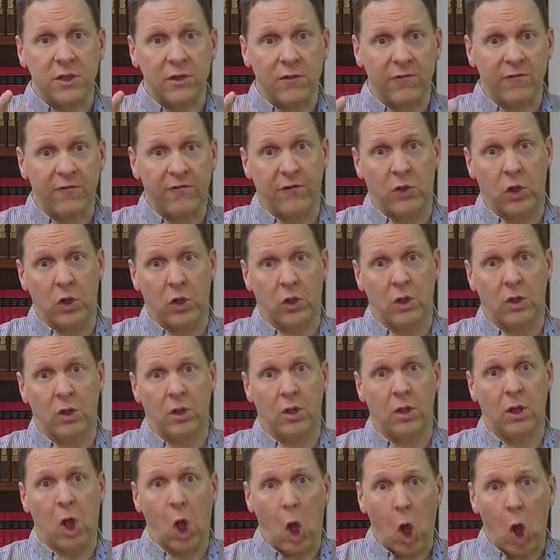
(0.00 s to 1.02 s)
full
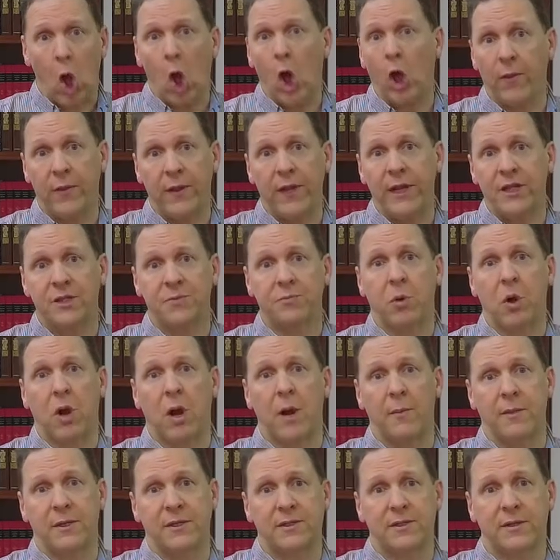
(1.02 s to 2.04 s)
all that he's
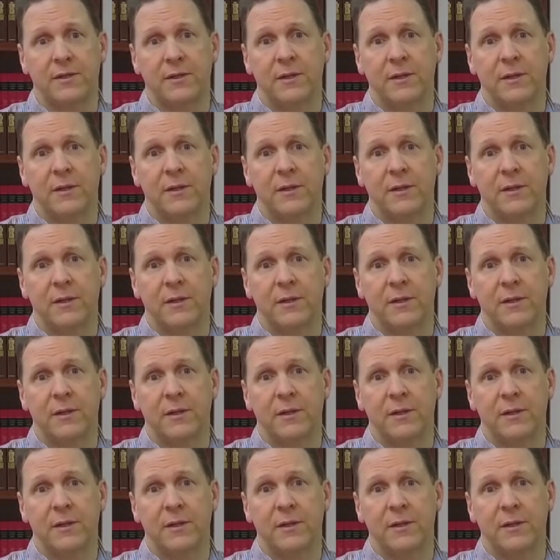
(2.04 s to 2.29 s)
promised,